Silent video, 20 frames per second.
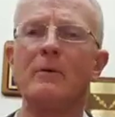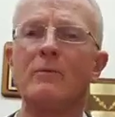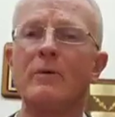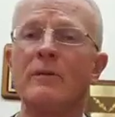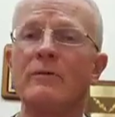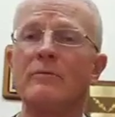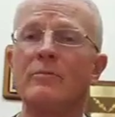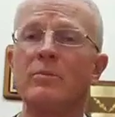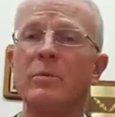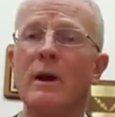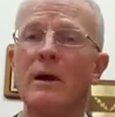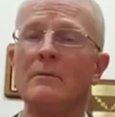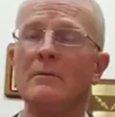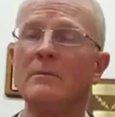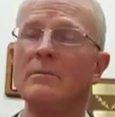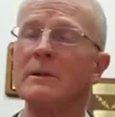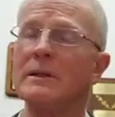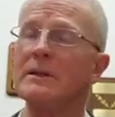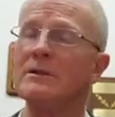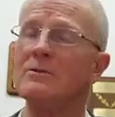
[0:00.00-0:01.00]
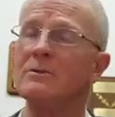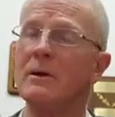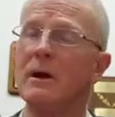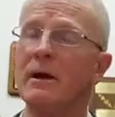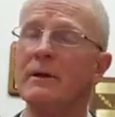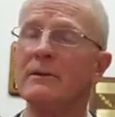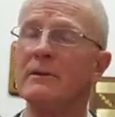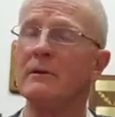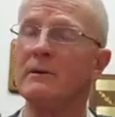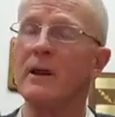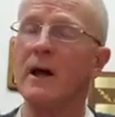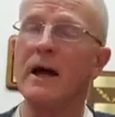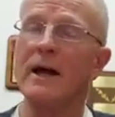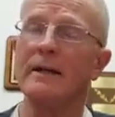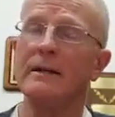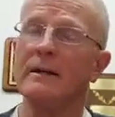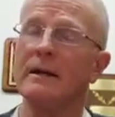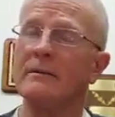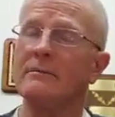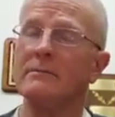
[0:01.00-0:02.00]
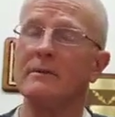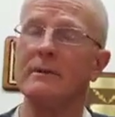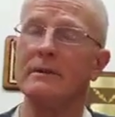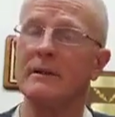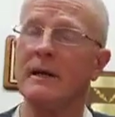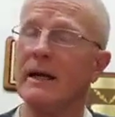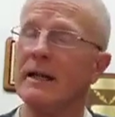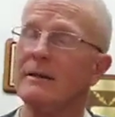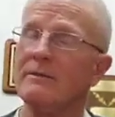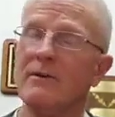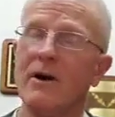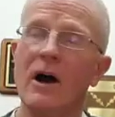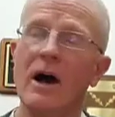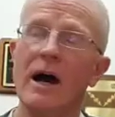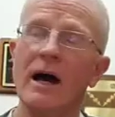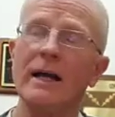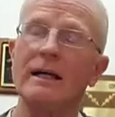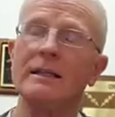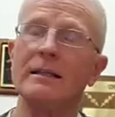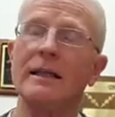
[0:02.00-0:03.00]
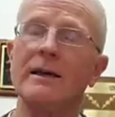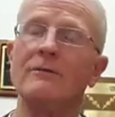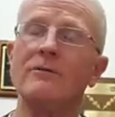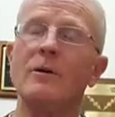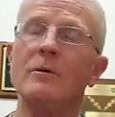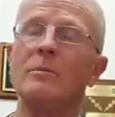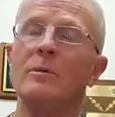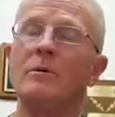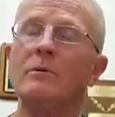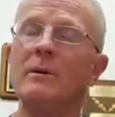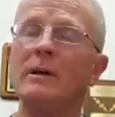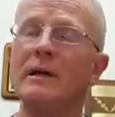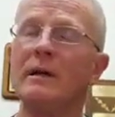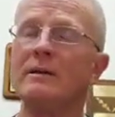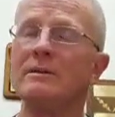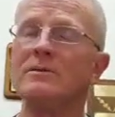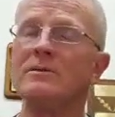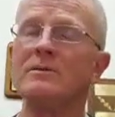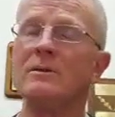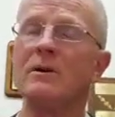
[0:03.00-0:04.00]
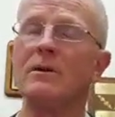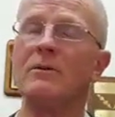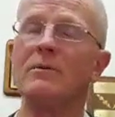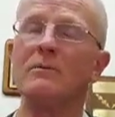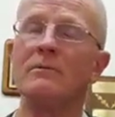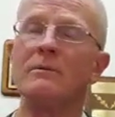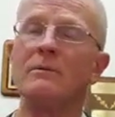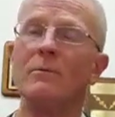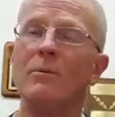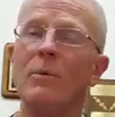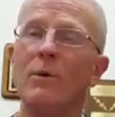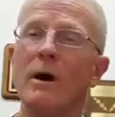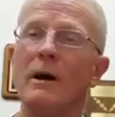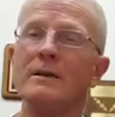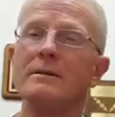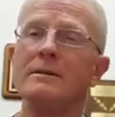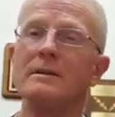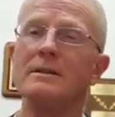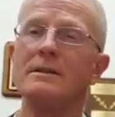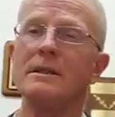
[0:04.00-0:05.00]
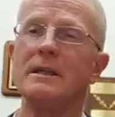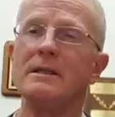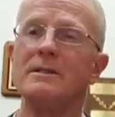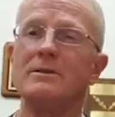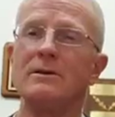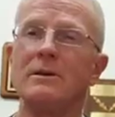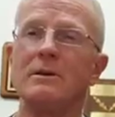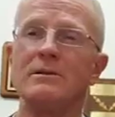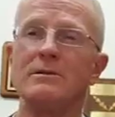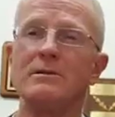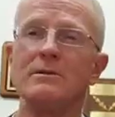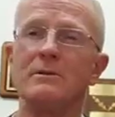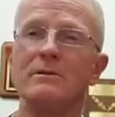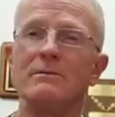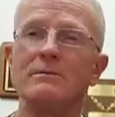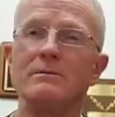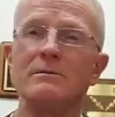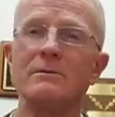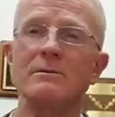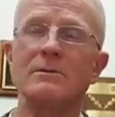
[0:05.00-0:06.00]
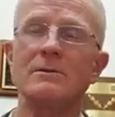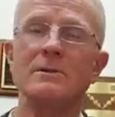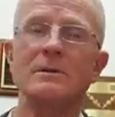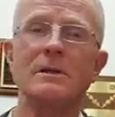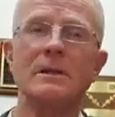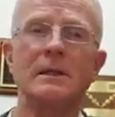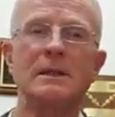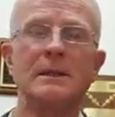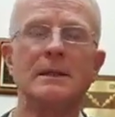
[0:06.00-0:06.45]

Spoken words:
We've probably drawn the line at kind of a high level, but we also want to teach our students.